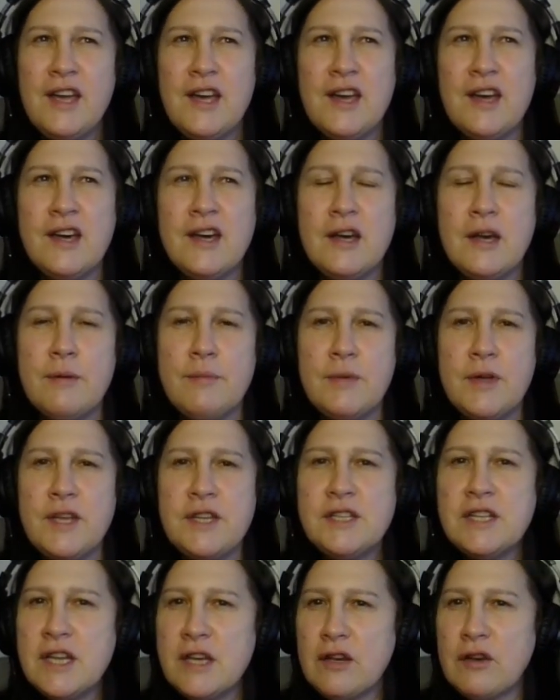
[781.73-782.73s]
He
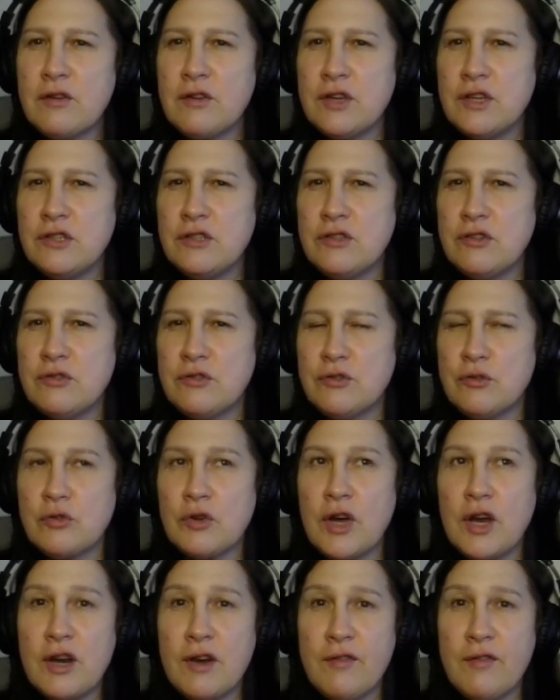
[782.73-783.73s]
didn't look his usual kind of